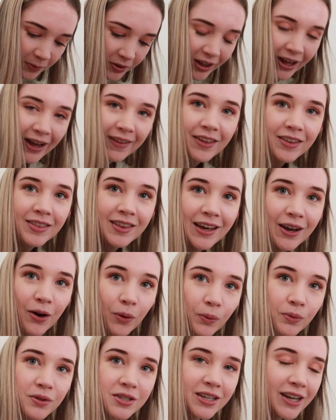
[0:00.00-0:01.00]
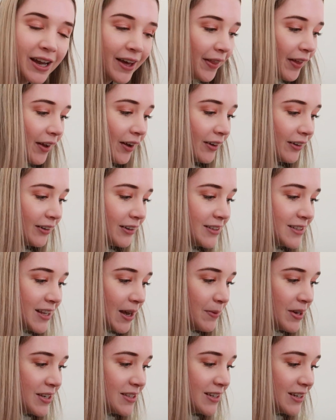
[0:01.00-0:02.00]
glad that they're all together because
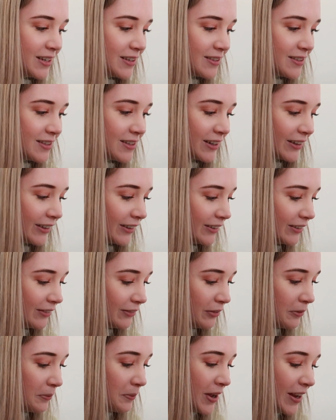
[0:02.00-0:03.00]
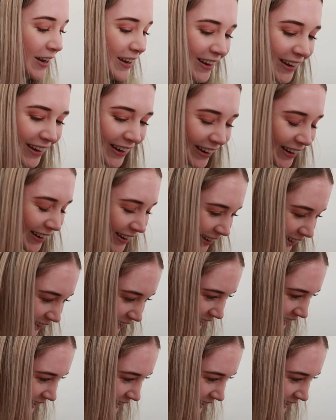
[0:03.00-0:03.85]
that makes it easier for me.